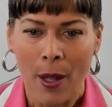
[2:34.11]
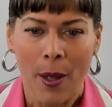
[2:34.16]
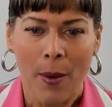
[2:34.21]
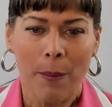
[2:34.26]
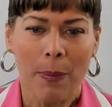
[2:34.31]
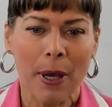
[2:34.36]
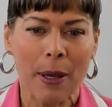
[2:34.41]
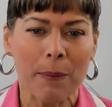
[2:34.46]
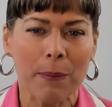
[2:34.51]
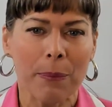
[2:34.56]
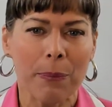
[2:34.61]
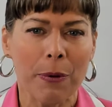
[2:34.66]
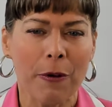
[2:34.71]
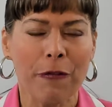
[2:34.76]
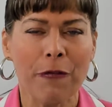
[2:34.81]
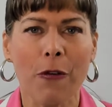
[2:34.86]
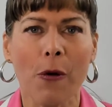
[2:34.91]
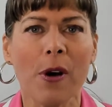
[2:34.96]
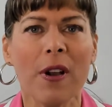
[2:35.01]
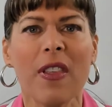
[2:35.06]
But
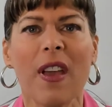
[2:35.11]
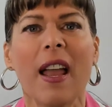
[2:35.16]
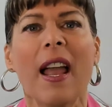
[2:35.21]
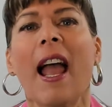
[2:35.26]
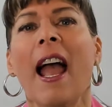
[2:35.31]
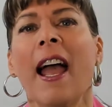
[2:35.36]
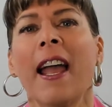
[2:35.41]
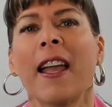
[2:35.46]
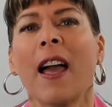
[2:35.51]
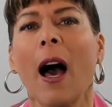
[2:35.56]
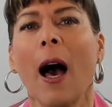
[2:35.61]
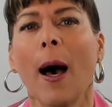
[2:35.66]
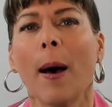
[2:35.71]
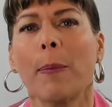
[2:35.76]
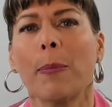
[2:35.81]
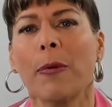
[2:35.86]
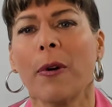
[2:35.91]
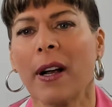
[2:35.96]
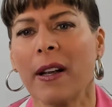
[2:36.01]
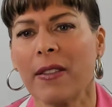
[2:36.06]
before they hang
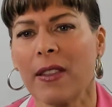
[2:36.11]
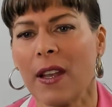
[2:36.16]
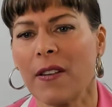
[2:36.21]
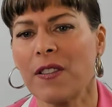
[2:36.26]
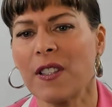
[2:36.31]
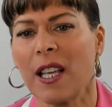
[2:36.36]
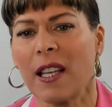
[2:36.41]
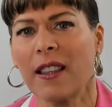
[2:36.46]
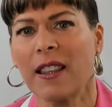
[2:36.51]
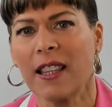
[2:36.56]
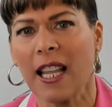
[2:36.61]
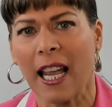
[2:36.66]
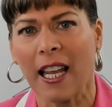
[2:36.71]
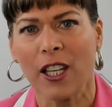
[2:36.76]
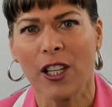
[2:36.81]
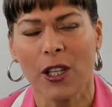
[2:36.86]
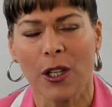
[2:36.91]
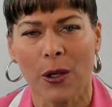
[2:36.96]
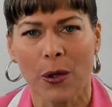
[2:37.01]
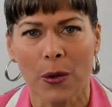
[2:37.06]
up, right, they've said
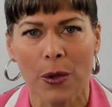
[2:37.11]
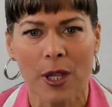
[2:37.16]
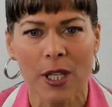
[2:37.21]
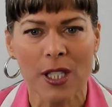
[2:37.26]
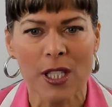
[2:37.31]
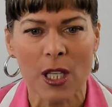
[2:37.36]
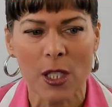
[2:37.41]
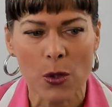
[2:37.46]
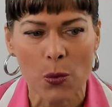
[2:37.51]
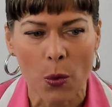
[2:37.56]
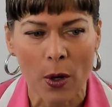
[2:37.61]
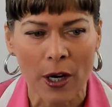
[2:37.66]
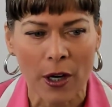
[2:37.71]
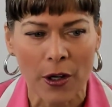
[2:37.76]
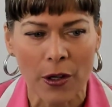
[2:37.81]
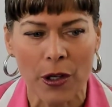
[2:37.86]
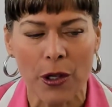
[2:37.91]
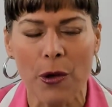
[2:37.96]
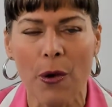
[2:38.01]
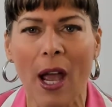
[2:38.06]
thank you. This is where
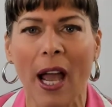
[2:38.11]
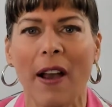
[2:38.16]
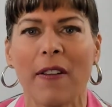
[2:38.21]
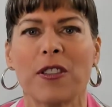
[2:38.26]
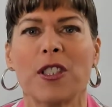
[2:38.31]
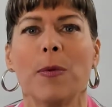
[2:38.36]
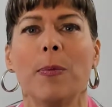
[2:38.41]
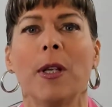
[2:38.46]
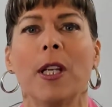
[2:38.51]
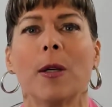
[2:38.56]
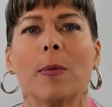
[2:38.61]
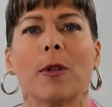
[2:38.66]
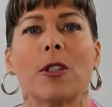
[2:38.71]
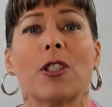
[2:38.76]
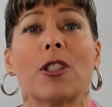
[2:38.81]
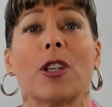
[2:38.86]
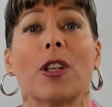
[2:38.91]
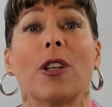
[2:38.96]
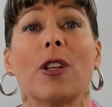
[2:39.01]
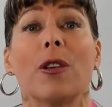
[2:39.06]
you have to be able
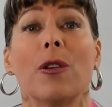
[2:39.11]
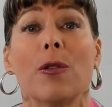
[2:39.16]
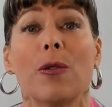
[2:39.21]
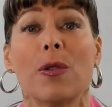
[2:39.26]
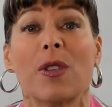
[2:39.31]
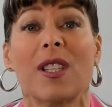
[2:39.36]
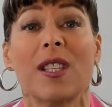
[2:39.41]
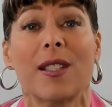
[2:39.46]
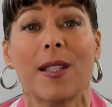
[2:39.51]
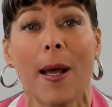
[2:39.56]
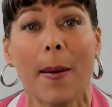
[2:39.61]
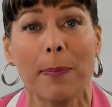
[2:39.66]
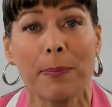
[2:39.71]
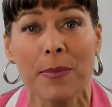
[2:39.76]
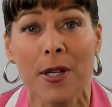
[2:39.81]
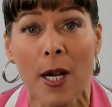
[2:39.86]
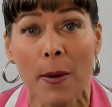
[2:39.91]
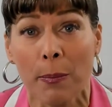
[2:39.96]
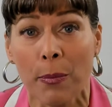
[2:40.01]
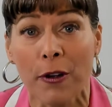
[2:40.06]
to use step
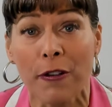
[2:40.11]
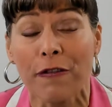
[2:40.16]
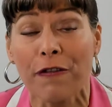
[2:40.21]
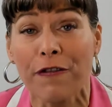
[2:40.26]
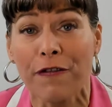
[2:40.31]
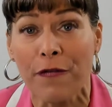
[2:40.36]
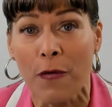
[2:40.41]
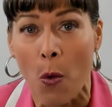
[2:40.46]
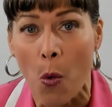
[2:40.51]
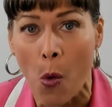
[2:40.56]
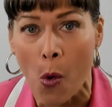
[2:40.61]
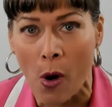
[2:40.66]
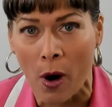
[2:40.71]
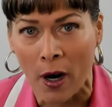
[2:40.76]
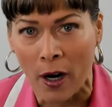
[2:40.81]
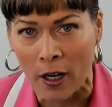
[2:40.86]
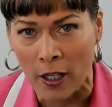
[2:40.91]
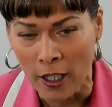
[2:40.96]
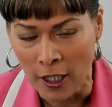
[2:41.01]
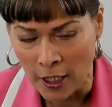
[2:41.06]
number
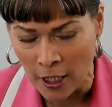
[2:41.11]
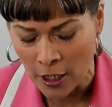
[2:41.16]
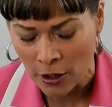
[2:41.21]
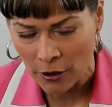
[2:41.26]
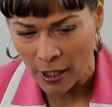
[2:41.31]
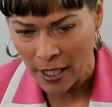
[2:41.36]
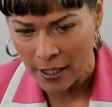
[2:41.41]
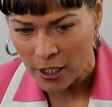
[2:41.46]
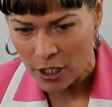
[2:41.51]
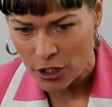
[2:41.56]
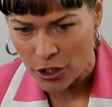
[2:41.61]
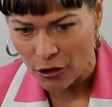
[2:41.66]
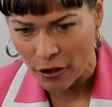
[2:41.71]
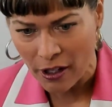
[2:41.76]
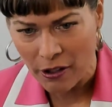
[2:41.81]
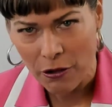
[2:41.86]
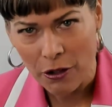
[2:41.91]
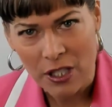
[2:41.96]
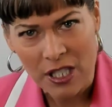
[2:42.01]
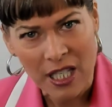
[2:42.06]
4, right? Because you're
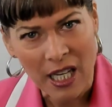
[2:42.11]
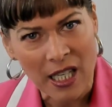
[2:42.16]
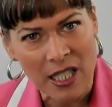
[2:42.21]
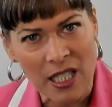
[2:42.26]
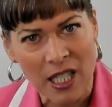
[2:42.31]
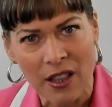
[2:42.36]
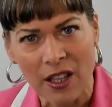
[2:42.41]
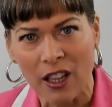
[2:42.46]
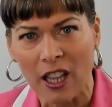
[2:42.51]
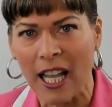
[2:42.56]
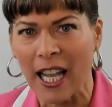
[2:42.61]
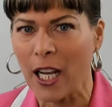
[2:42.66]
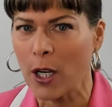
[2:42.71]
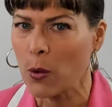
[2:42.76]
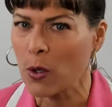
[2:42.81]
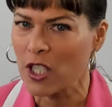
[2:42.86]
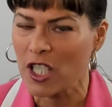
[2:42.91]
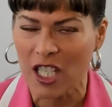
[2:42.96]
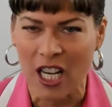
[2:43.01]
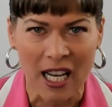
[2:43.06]
understanding the
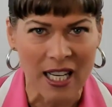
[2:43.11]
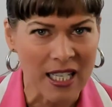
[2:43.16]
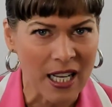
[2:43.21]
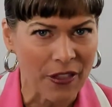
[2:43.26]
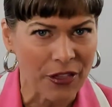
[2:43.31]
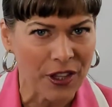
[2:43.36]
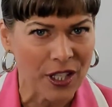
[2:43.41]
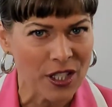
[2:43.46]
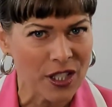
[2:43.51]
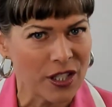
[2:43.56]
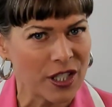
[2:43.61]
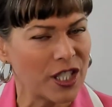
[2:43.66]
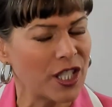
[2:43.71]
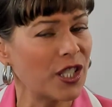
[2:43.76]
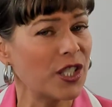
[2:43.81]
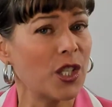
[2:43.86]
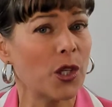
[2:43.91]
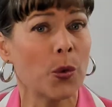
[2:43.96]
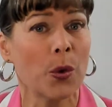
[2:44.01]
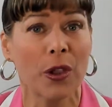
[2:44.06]
language. It's got nothing to
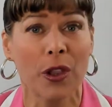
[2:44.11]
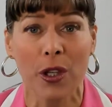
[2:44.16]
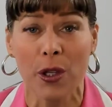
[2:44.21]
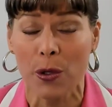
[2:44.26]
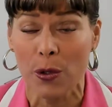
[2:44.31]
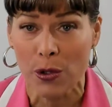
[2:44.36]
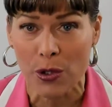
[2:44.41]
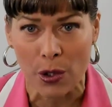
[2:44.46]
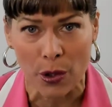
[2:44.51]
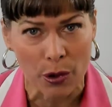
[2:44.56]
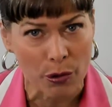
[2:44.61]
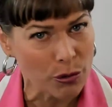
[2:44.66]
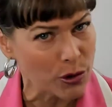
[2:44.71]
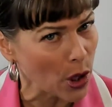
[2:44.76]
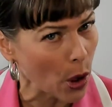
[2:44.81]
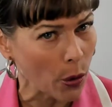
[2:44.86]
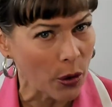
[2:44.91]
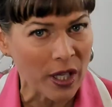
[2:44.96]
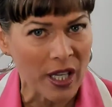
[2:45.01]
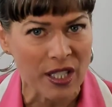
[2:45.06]
do with you, so you
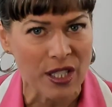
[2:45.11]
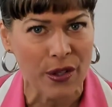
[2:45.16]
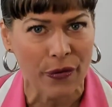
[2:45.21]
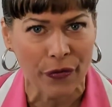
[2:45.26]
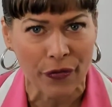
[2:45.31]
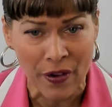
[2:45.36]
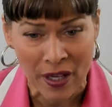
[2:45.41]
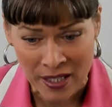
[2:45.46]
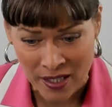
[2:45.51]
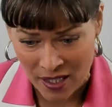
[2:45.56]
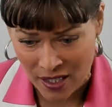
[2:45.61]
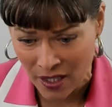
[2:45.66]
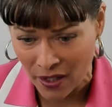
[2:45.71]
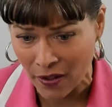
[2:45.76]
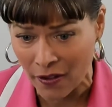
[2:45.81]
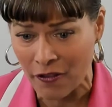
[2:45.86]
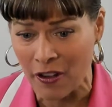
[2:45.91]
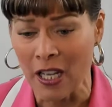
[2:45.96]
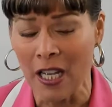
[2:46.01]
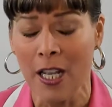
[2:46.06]
don't get
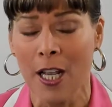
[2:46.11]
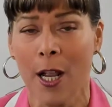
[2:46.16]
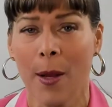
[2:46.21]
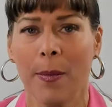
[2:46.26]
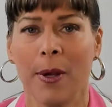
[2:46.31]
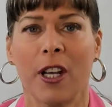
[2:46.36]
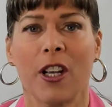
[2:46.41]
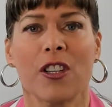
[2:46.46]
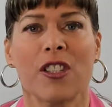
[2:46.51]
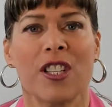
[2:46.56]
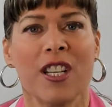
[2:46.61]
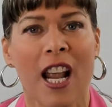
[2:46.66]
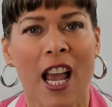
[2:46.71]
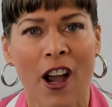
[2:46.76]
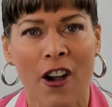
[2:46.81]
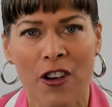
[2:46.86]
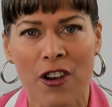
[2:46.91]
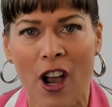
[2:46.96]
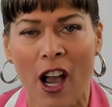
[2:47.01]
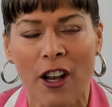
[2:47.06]
defensive, because now
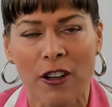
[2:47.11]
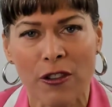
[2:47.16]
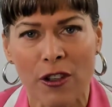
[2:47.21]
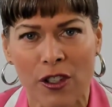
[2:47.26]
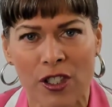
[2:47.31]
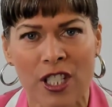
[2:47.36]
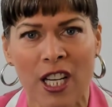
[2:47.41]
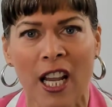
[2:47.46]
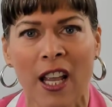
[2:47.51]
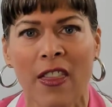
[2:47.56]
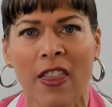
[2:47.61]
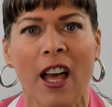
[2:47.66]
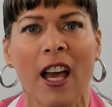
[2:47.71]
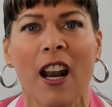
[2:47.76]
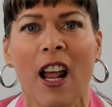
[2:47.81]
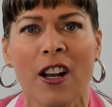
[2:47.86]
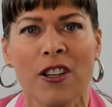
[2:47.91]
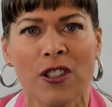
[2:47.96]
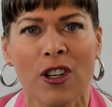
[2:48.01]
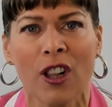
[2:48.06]
you understand that
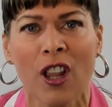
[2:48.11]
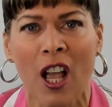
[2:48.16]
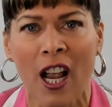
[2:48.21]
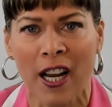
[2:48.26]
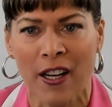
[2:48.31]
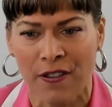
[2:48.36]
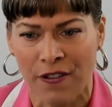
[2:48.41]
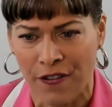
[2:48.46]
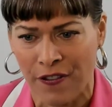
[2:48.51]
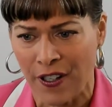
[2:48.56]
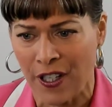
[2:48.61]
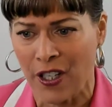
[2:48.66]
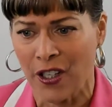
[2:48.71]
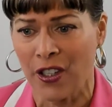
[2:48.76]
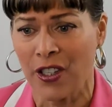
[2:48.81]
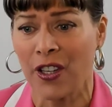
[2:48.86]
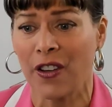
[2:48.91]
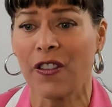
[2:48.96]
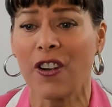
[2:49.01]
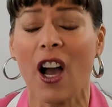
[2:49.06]
underlying fear,
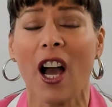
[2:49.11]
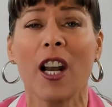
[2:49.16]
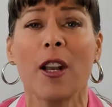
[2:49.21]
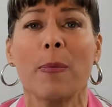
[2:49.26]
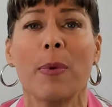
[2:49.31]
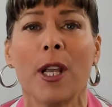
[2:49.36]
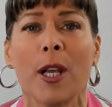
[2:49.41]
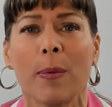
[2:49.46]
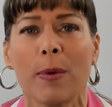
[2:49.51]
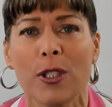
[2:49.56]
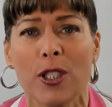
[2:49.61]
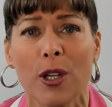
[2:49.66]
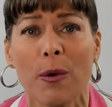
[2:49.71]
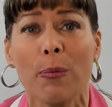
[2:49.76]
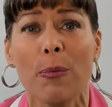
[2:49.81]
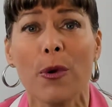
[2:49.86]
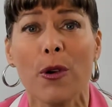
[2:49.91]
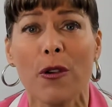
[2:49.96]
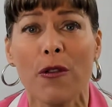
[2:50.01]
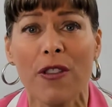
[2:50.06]
and you've got to be able to
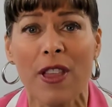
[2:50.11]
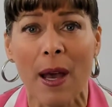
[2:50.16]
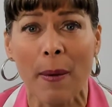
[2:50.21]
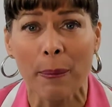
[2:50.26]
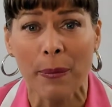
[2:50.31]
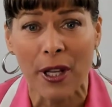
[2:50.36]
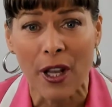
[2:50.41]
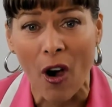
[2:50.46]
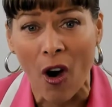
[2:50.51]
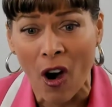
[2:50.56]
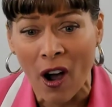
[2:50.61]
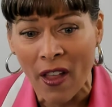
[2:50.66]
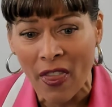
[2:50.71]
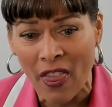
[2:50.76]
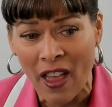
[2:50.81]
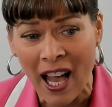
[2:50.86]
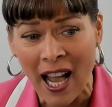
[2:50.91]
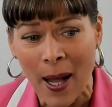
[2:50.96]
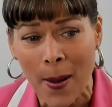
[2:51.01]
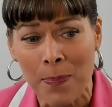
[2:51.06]
move them beyond
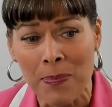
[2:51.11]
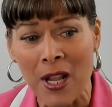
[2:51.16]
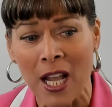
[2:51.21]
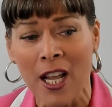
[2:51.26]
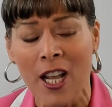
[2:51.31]
that.